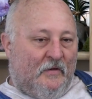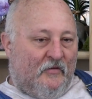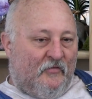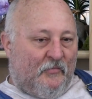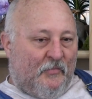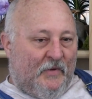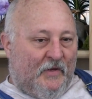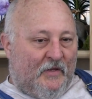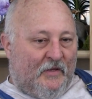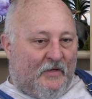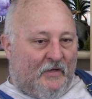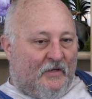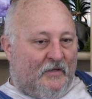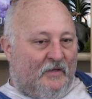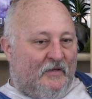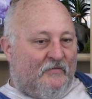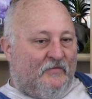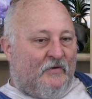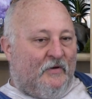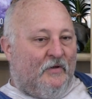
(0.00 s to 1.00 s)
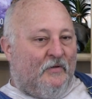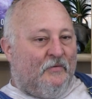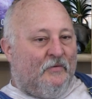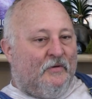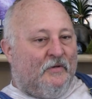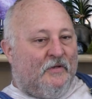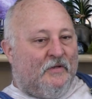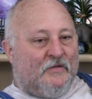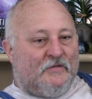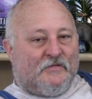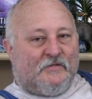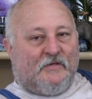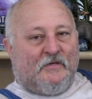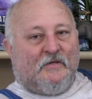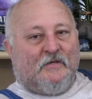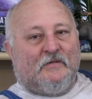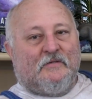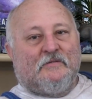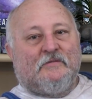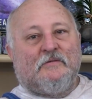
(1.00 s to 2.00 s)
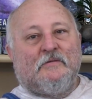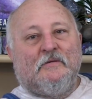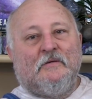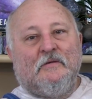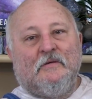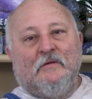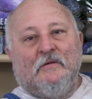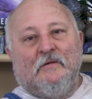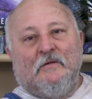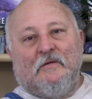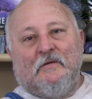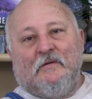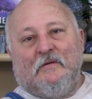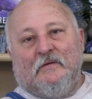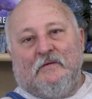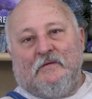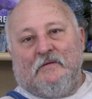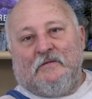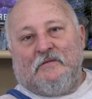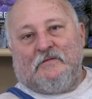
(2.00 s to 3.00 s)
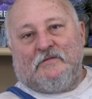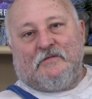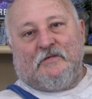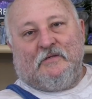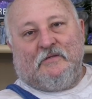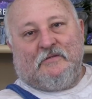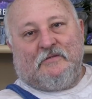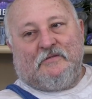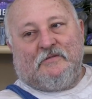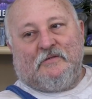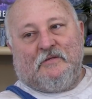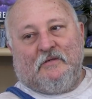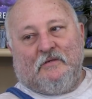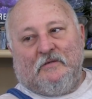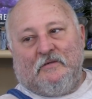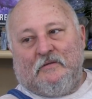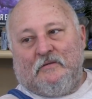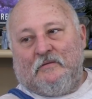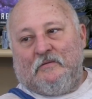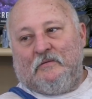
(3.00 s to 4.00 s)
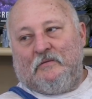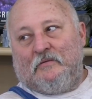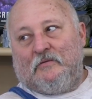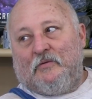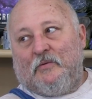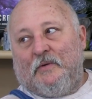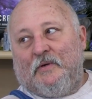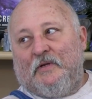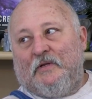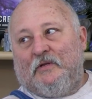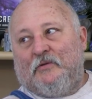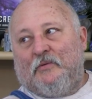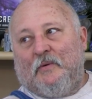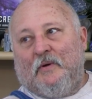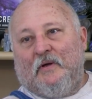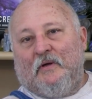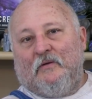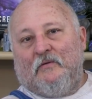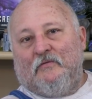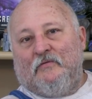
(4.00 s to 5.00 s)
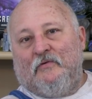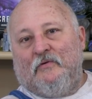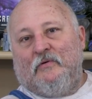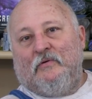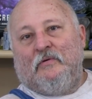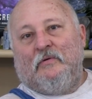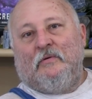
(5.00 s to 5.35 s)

I've made like 1,100 of these things since uh, 2012.